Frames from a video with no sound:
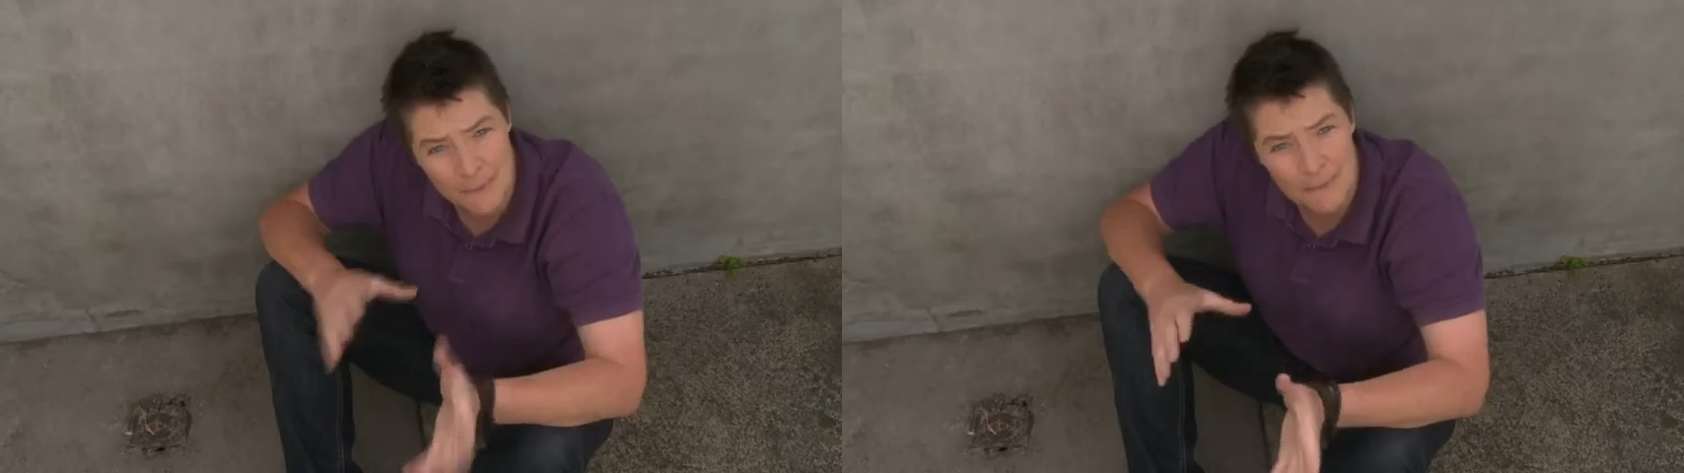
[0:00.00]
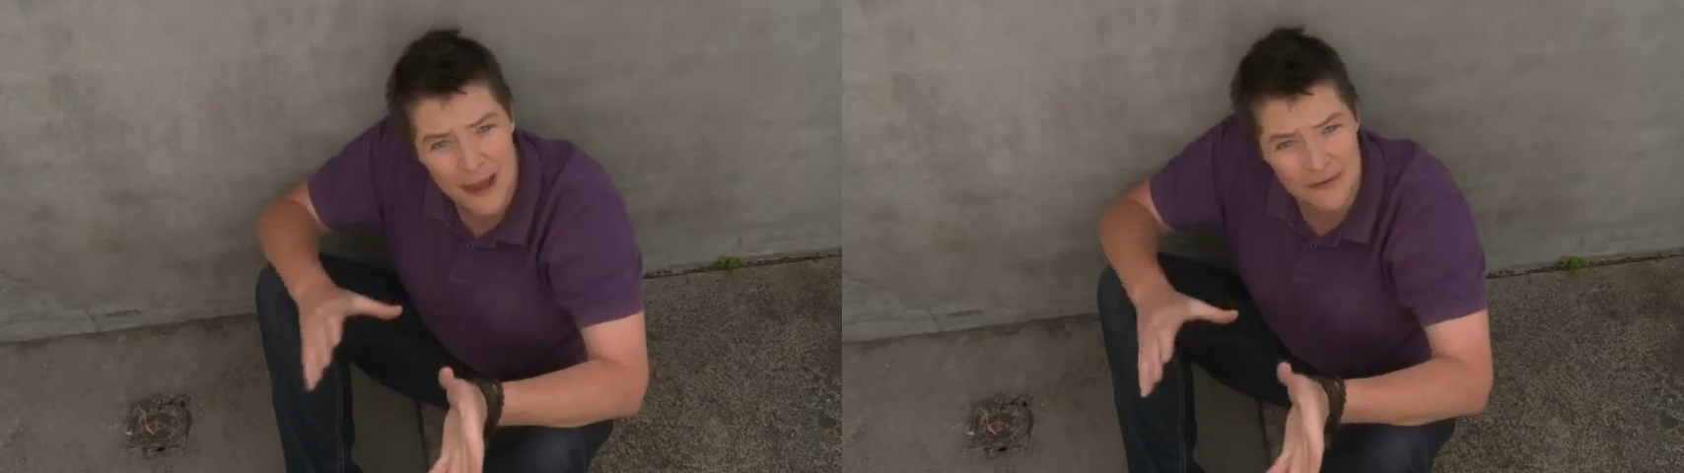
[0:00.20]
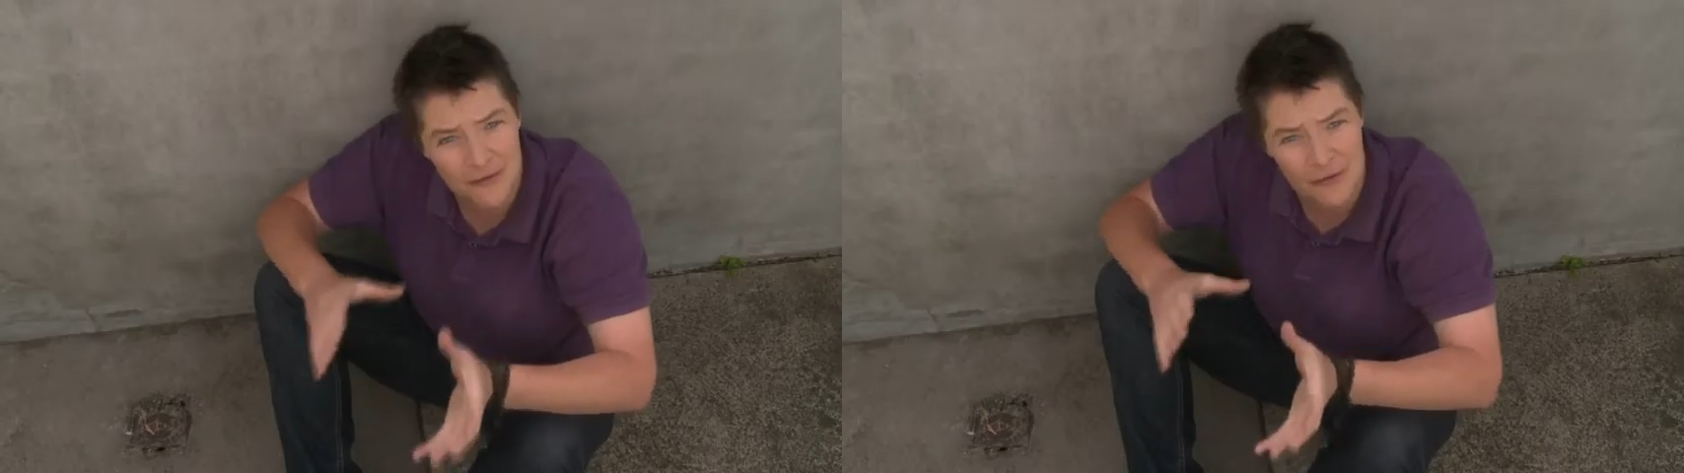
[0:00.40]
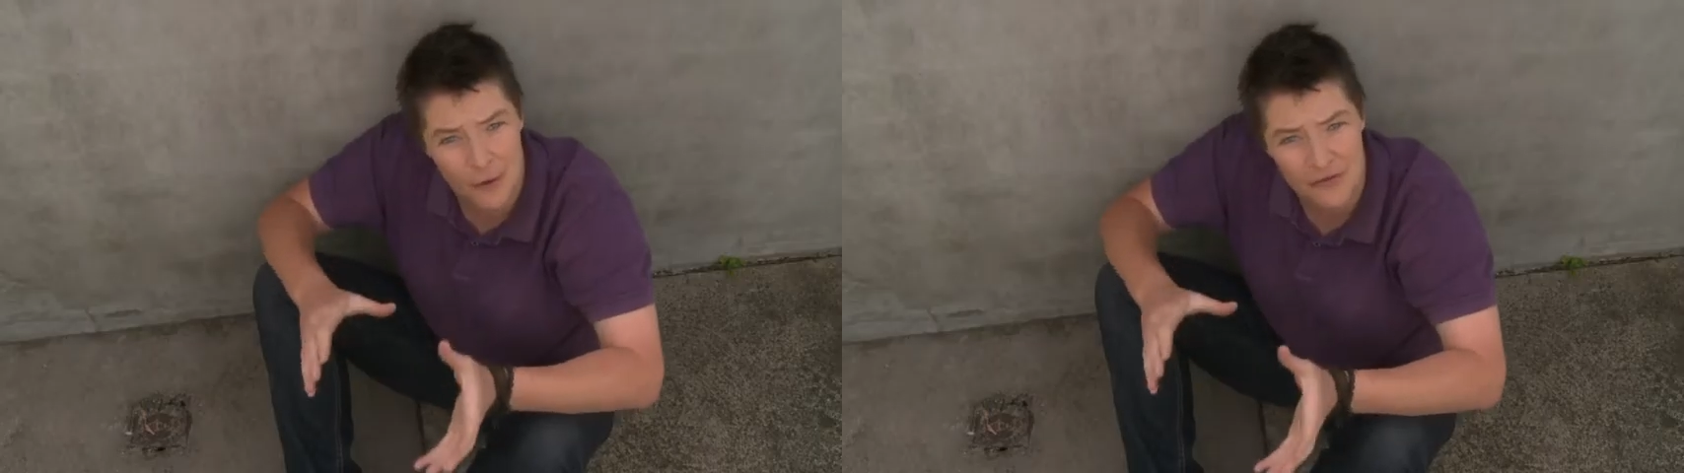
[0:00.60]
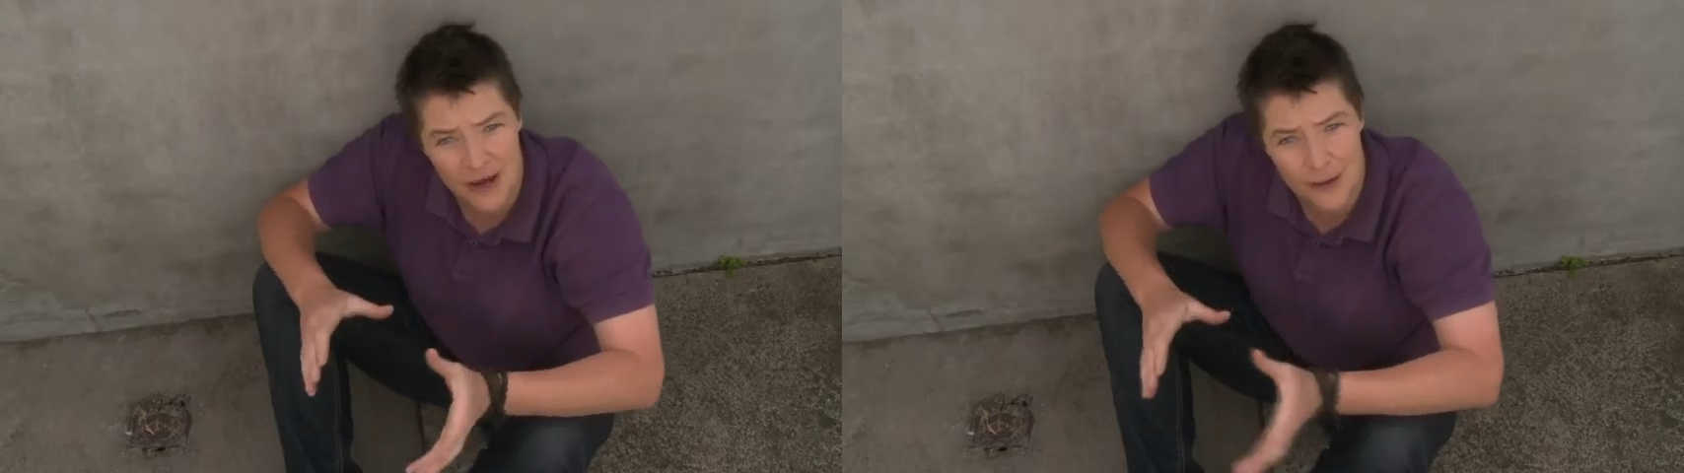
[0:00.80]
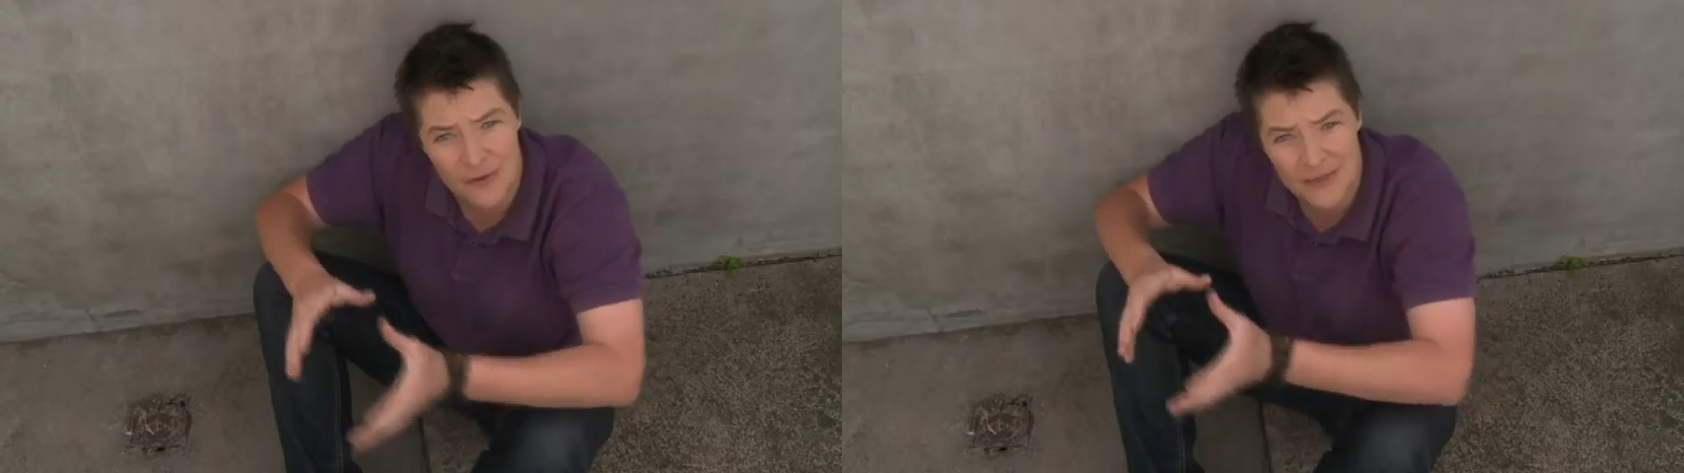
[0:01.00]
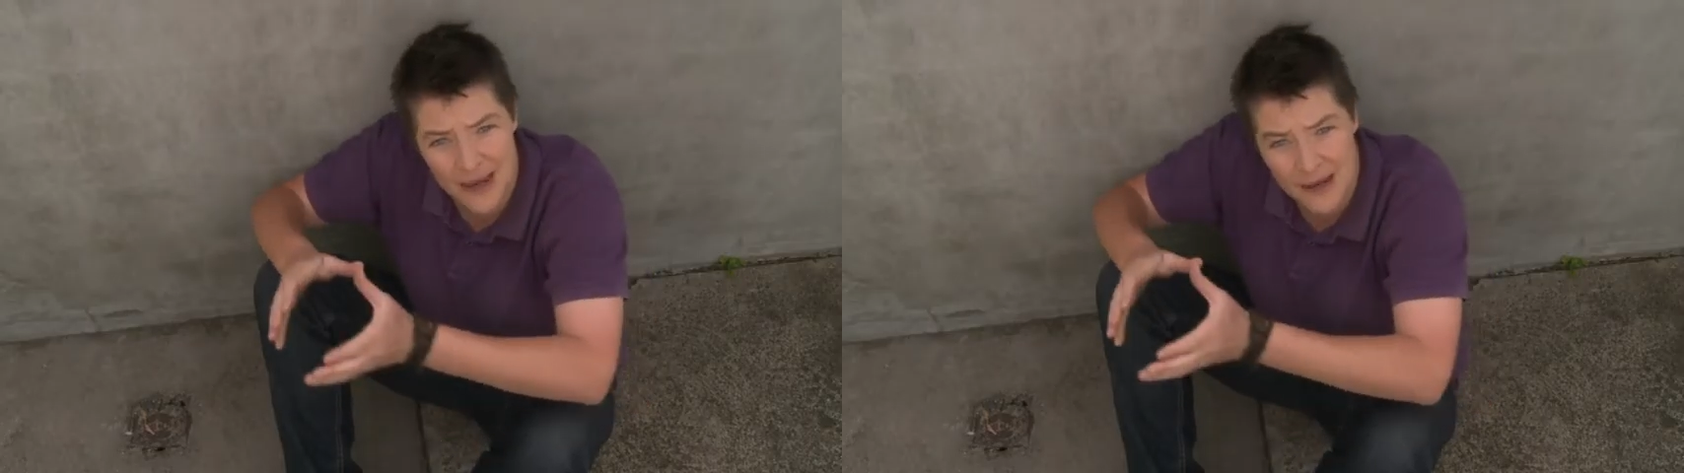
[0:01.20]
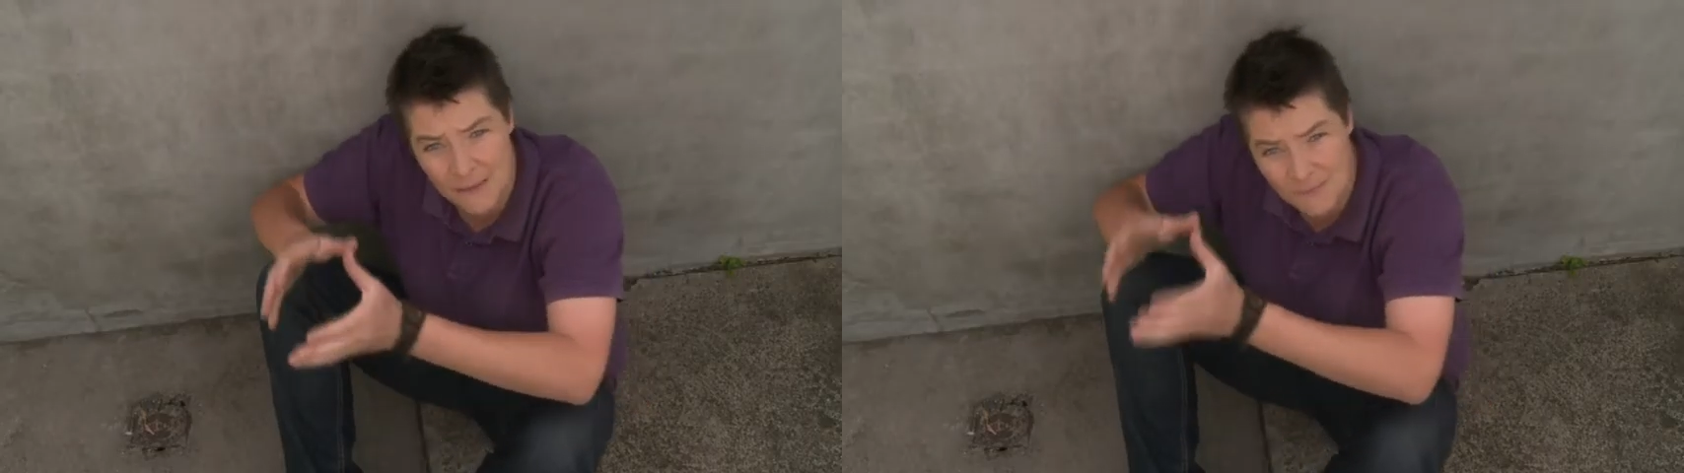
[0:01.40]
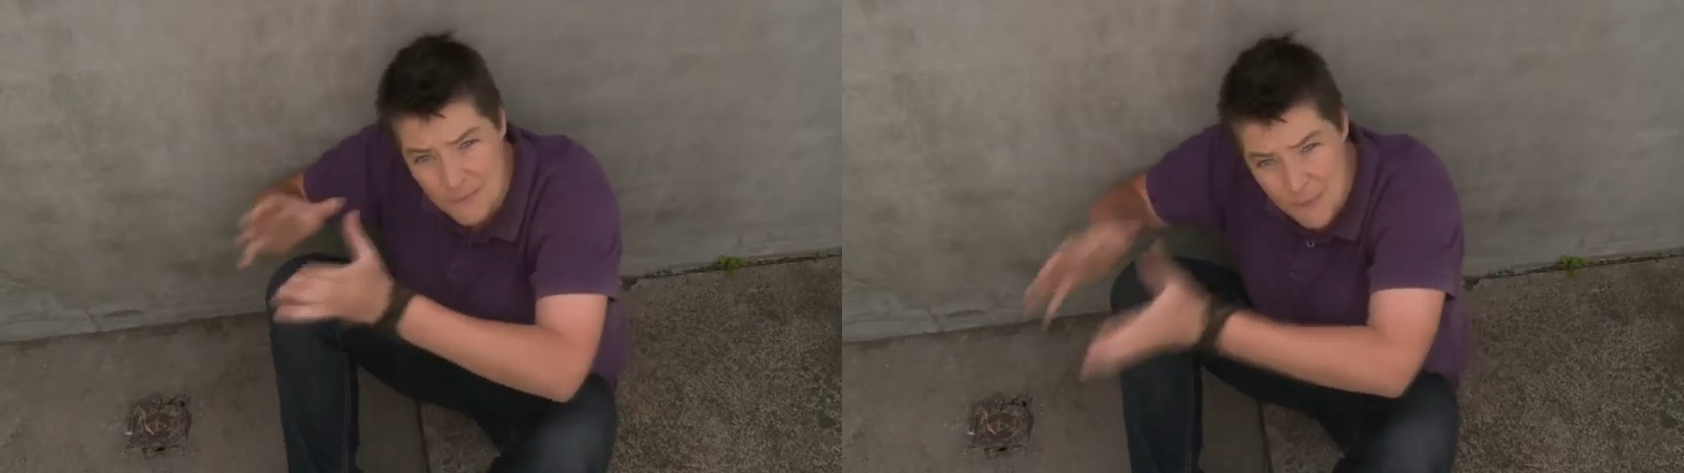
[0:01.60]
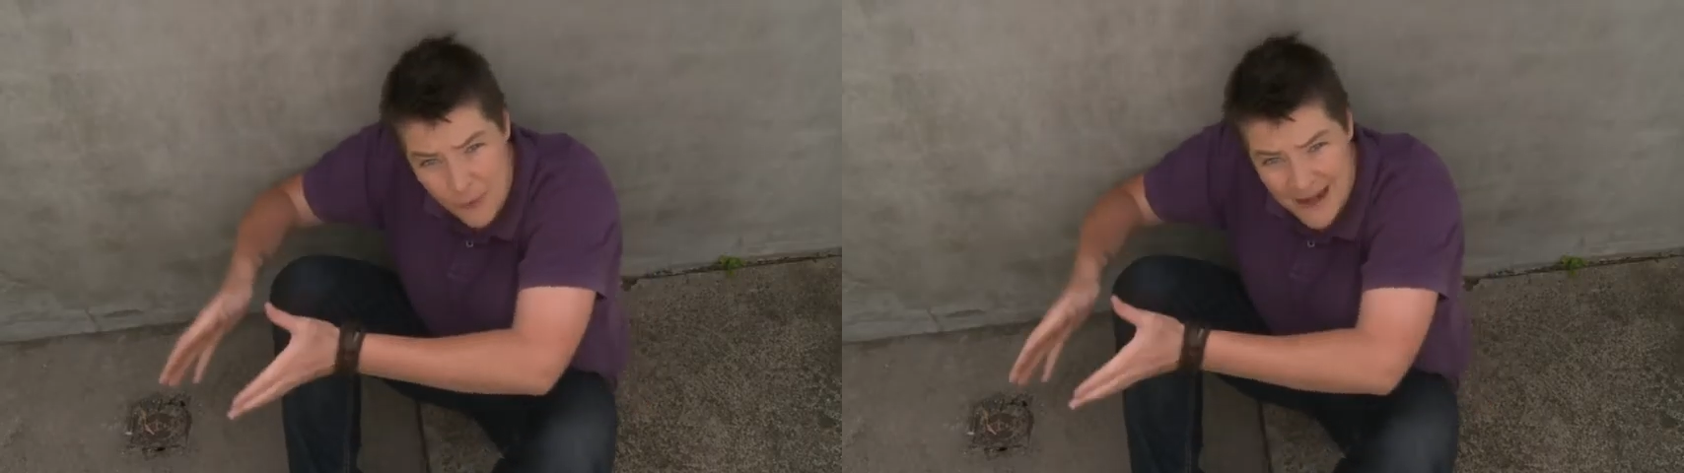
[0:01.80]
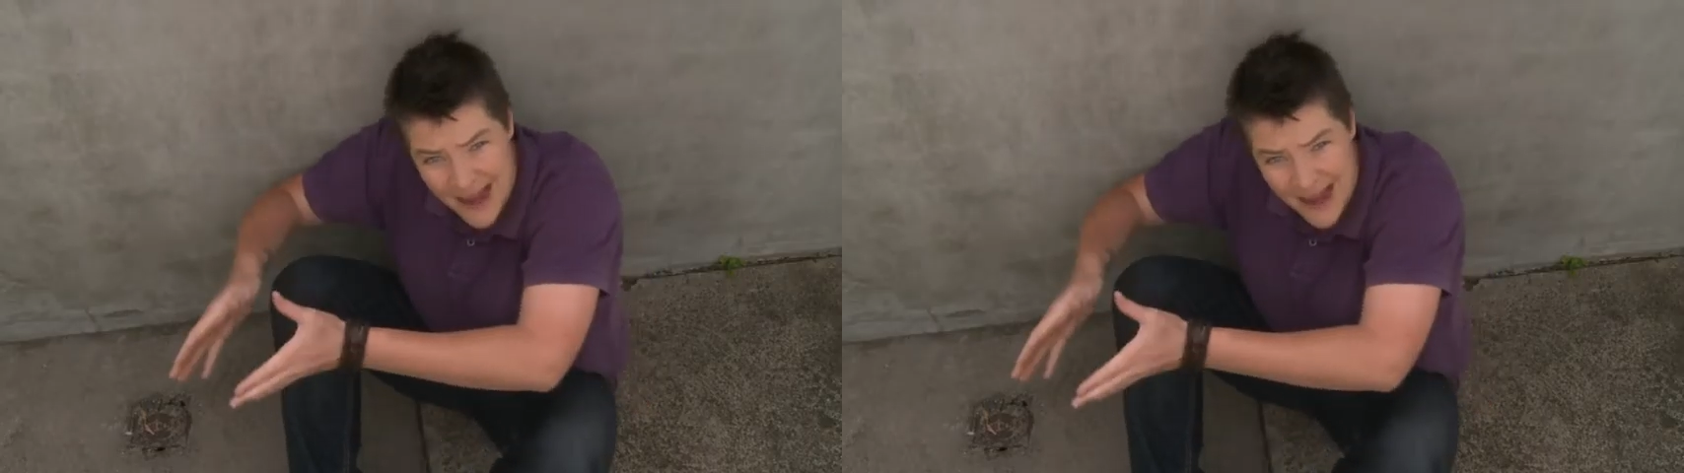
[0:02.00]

impact associated with getting them from point